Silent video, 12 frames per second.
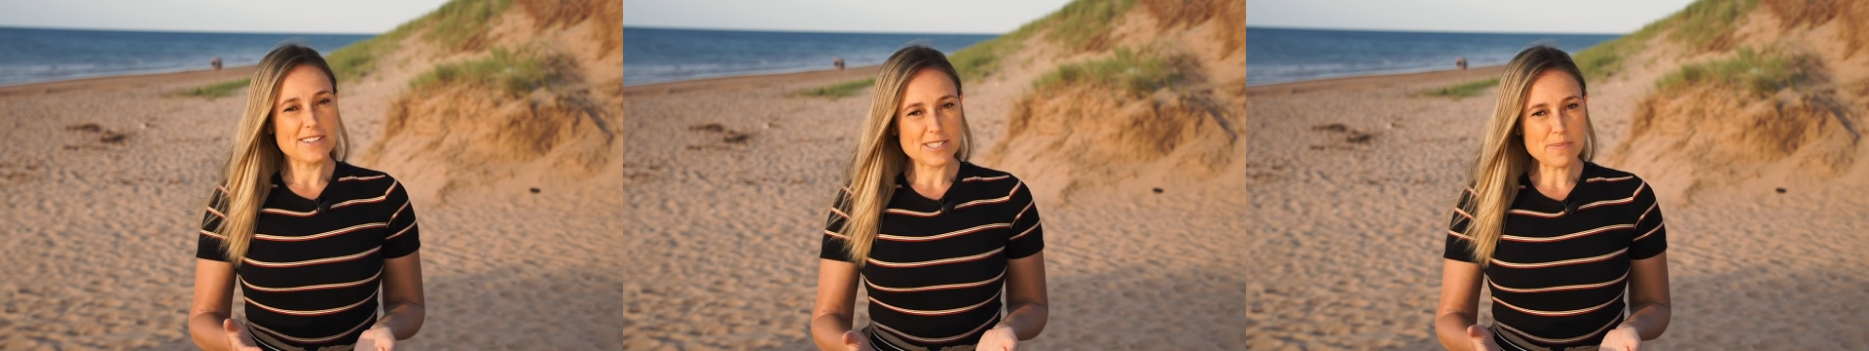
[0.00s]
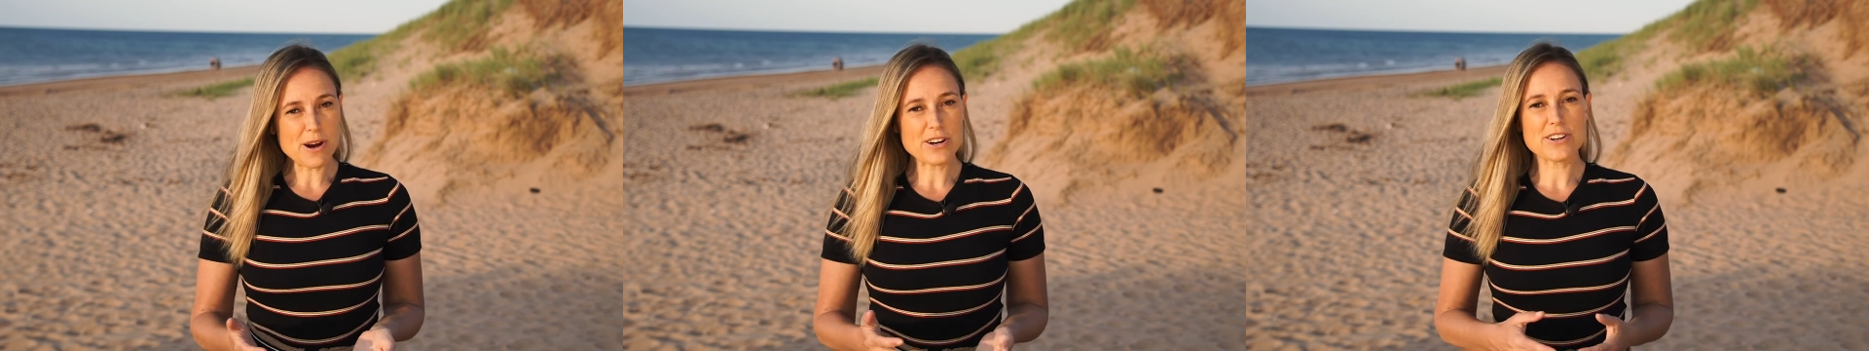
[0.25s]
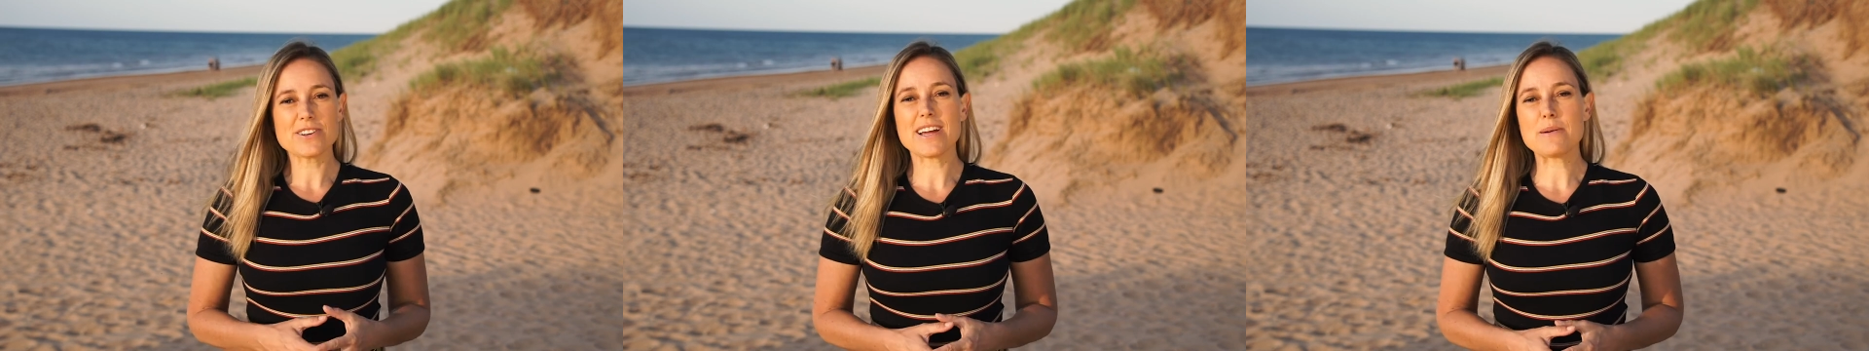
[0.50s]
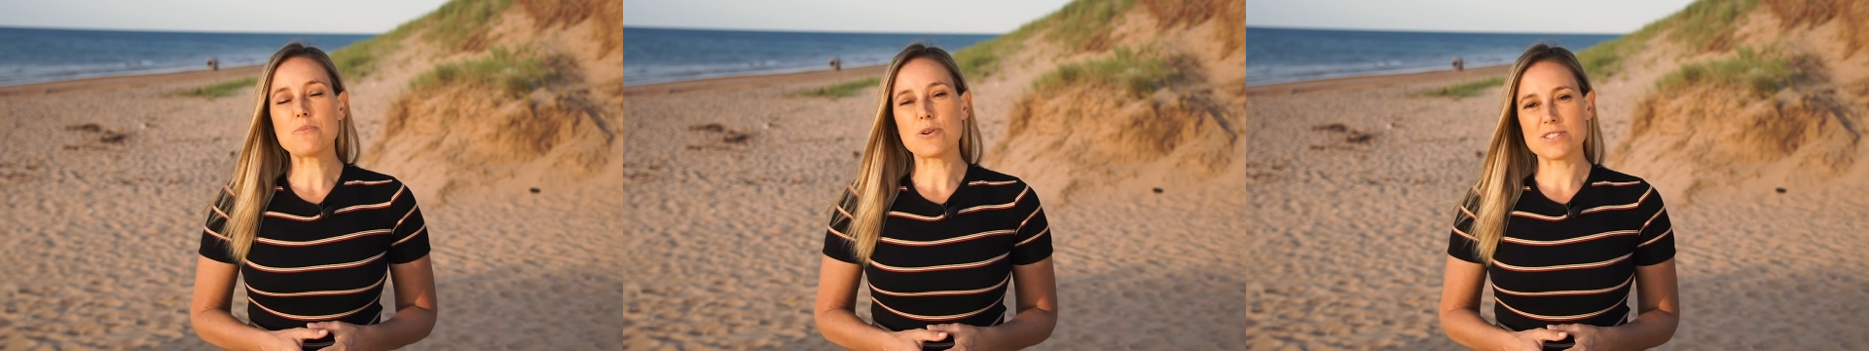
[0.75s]
smarter,
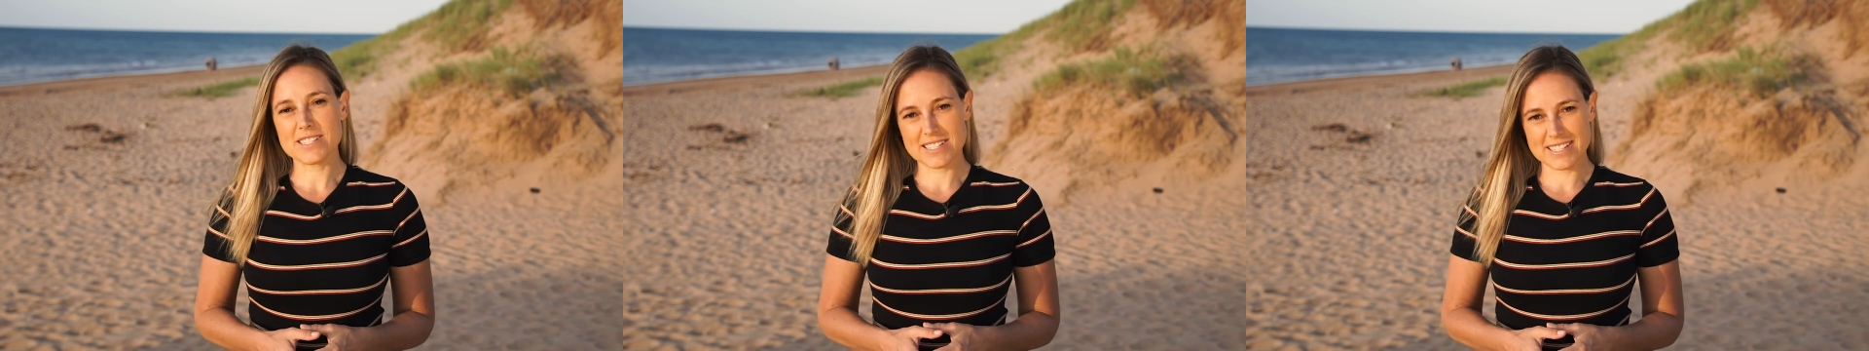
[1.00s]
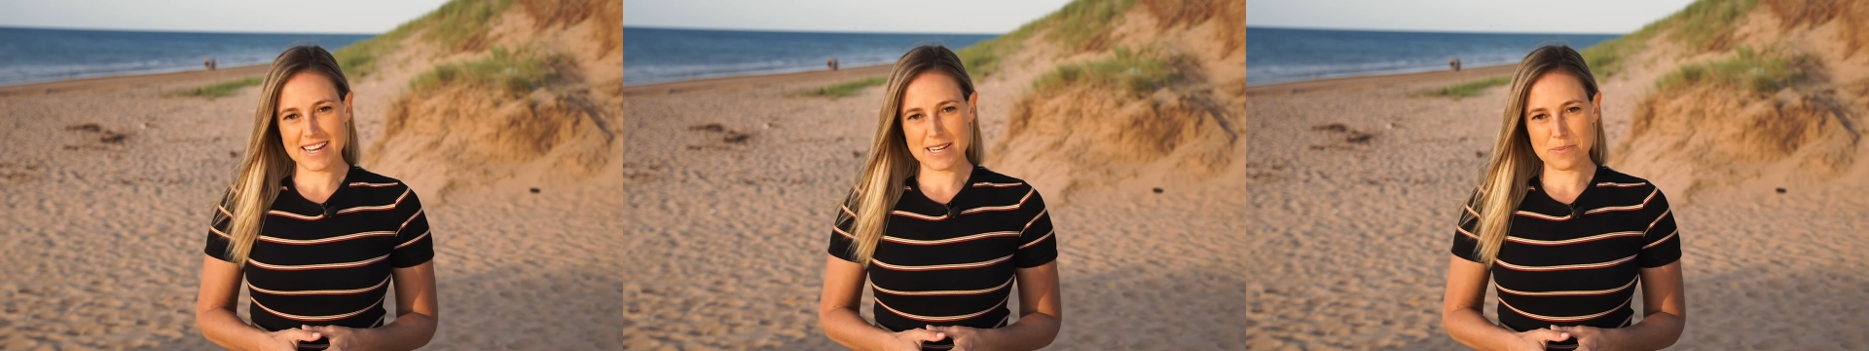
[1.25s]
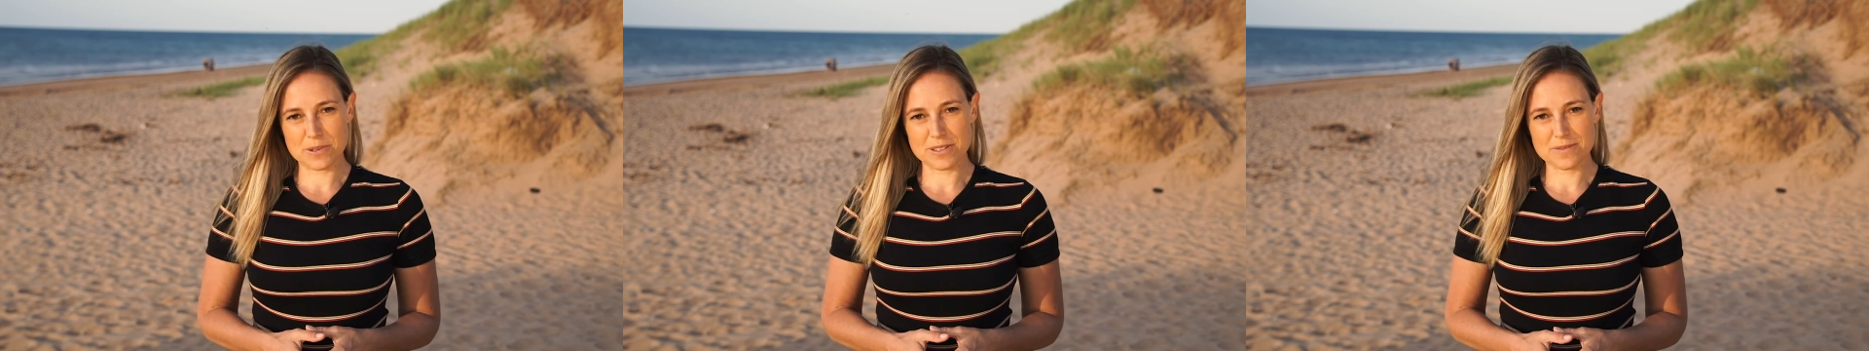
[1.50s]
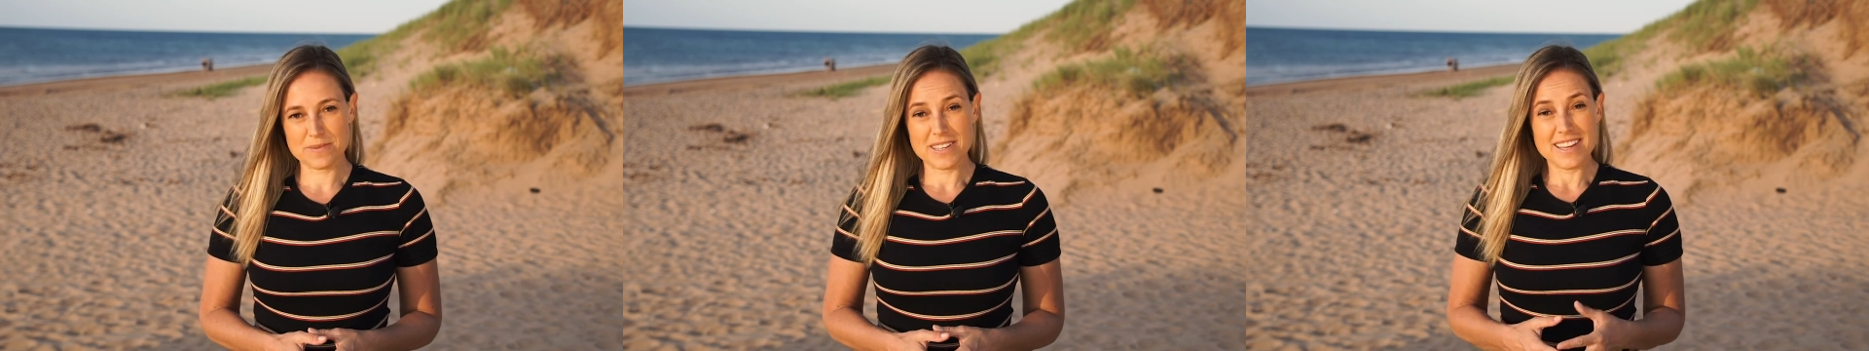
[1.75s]
and more sustainable.